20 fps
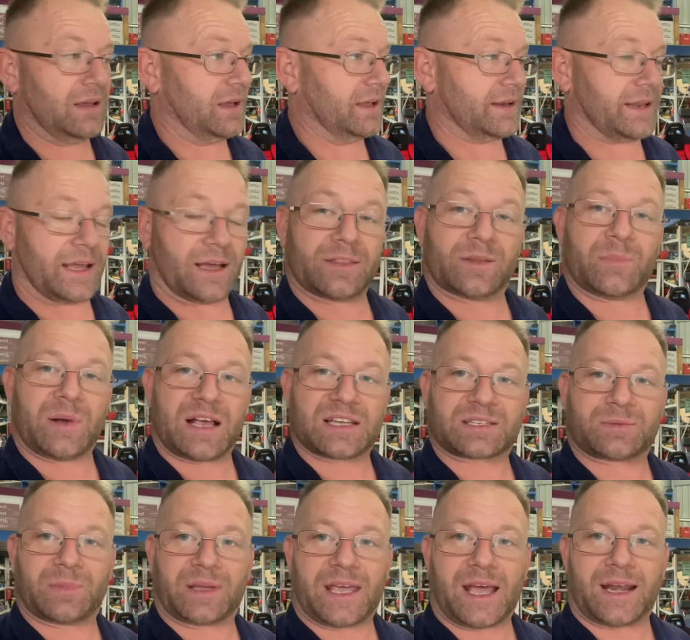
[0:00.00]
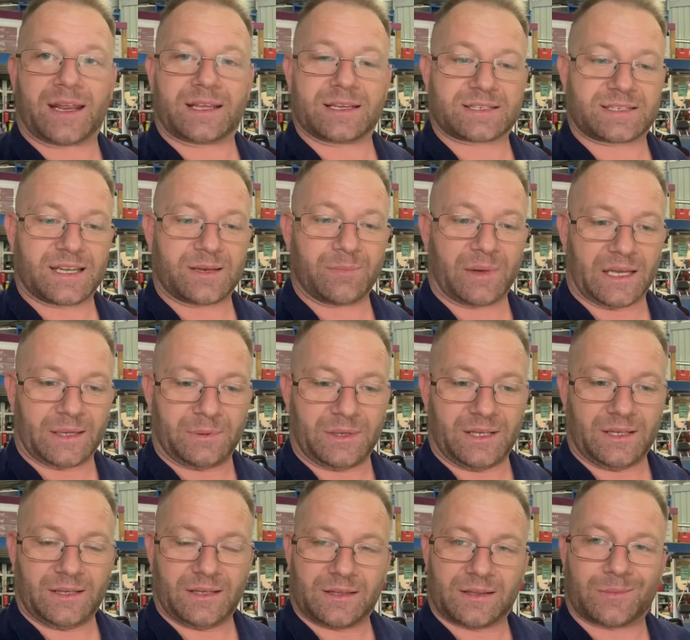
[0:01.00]
Now, the master mechanic has said maybe.
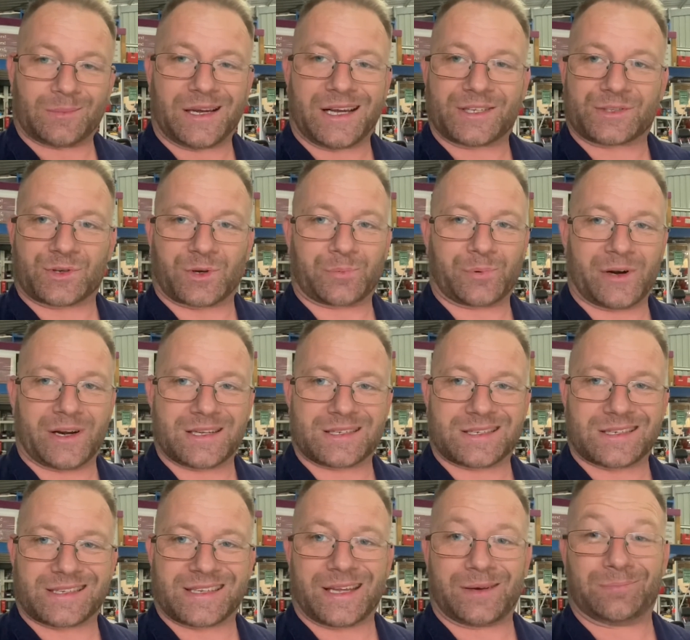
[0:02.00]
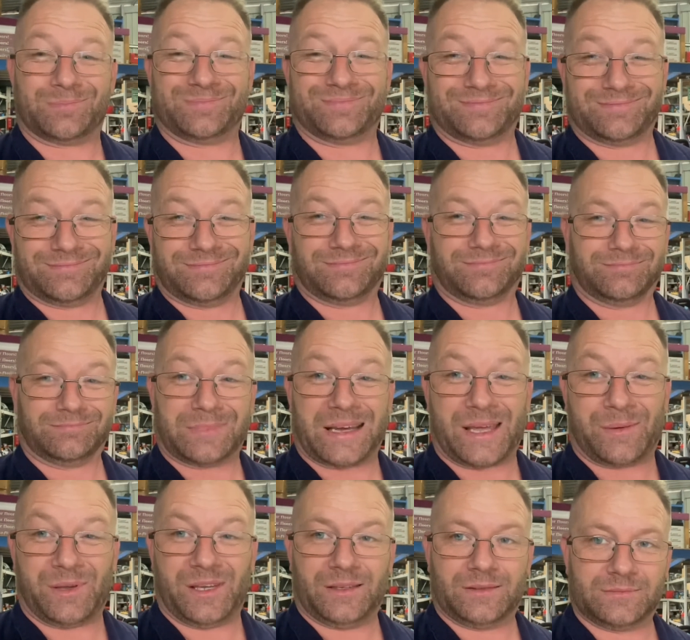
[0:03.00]
The master apprentice has said
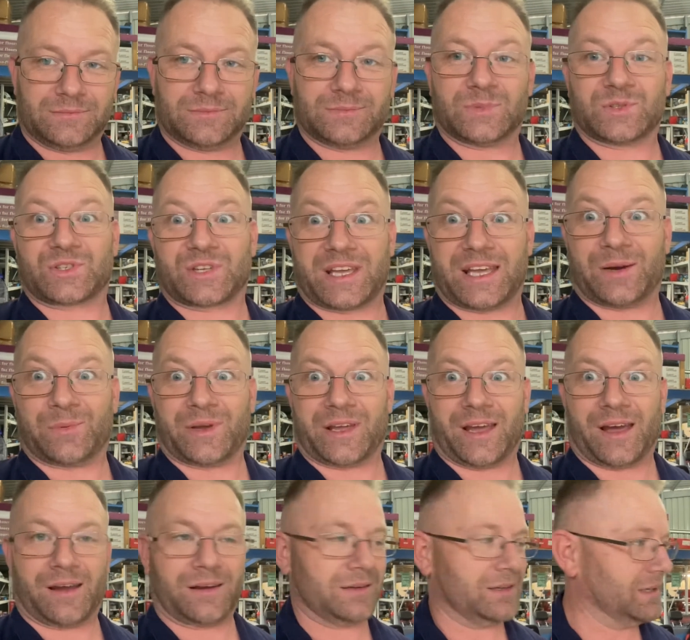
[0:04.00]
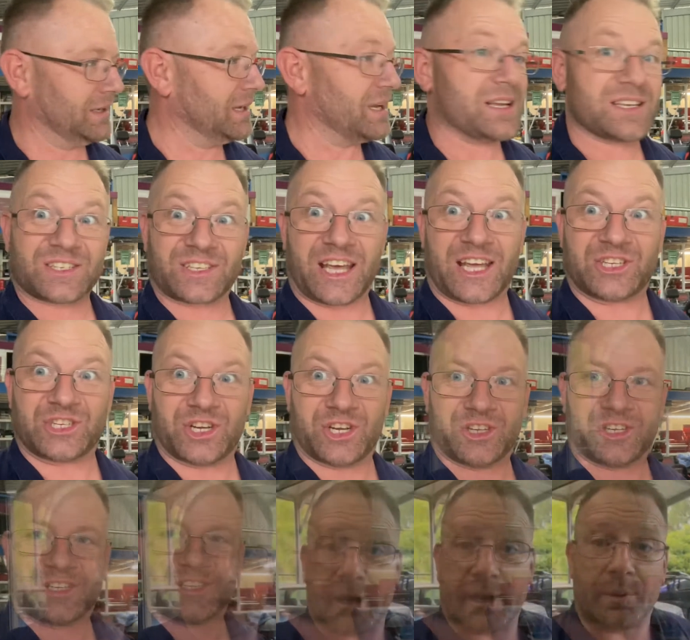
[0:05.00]
maybe. We'll see how we go. Stay tuned.
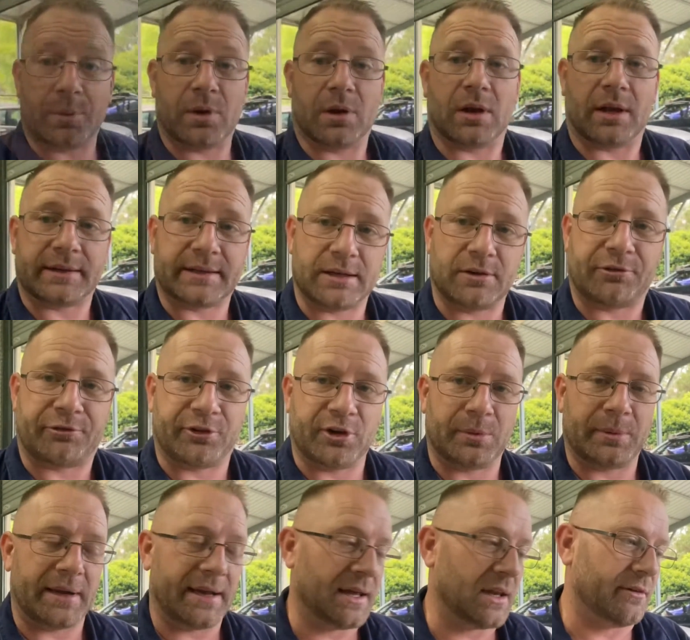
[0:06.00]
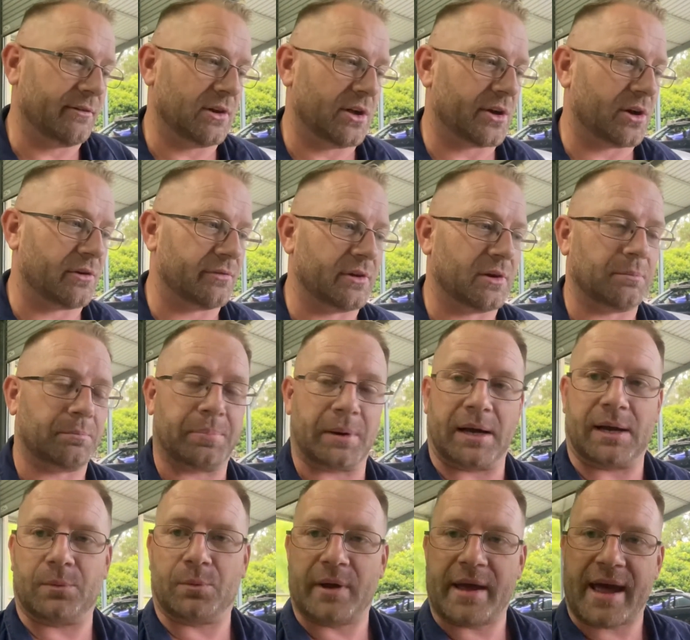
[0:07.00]
Alrighty, well, I didn't film a hell of a lot of it,
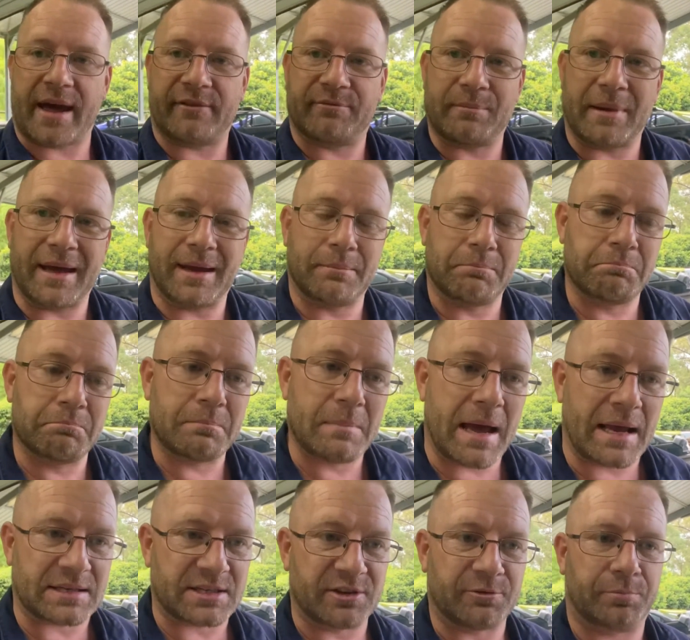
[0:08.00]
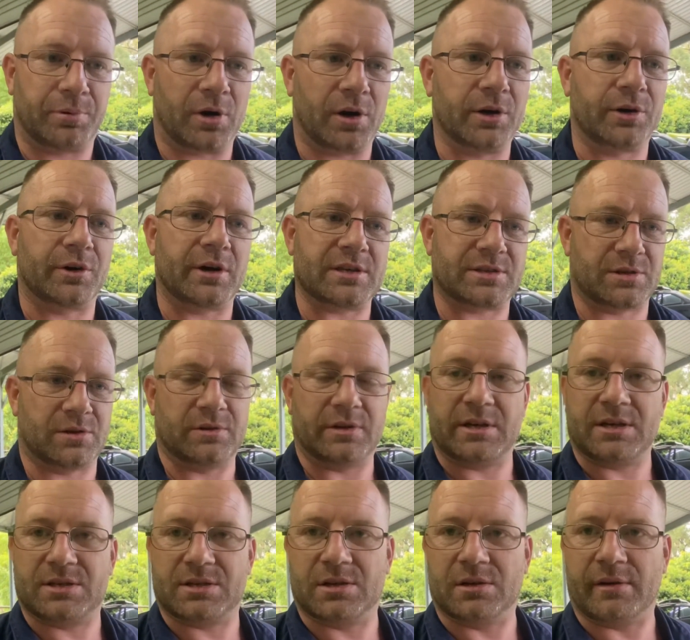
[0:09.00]
but we have made massive progress on
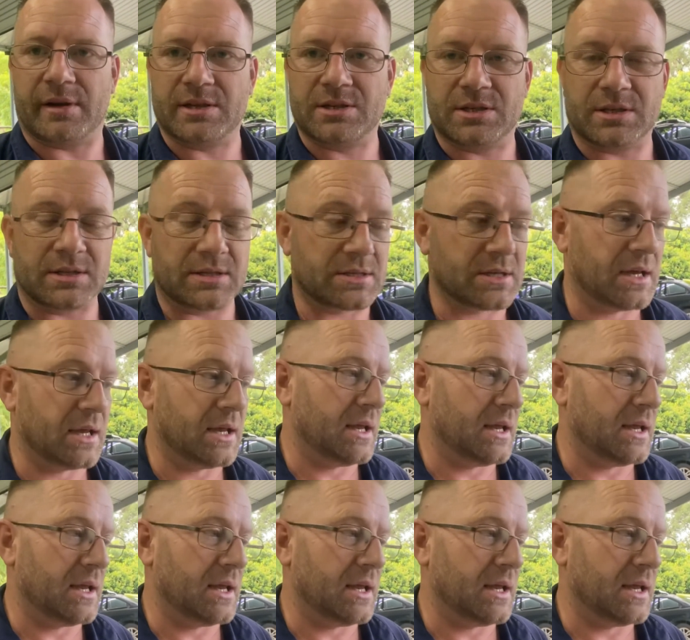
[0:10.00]
these 2 engines.